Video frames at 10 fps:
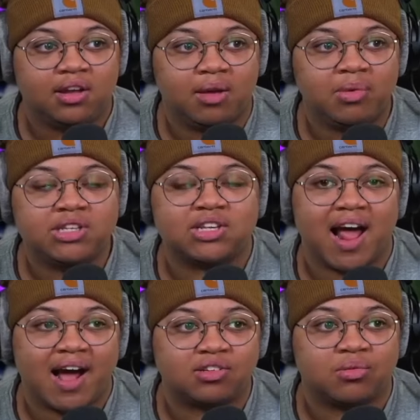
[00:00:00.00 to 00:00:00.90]
mean, he's an
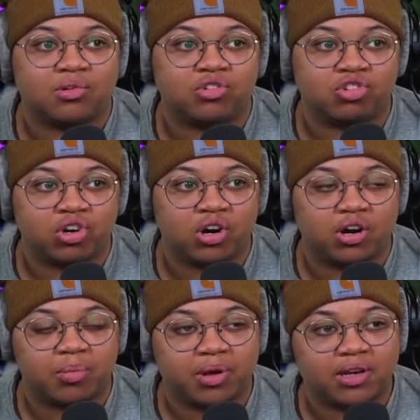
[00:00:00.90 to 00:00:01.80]
asshole and a
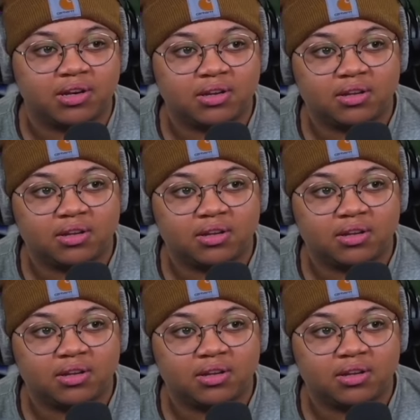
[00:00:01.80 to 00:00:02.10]
jerk, but